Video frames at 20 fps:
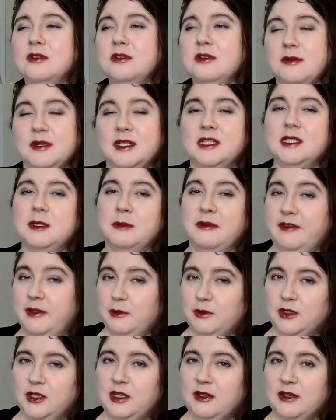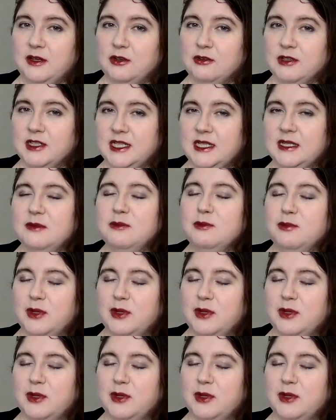I mean, some of you will know that already,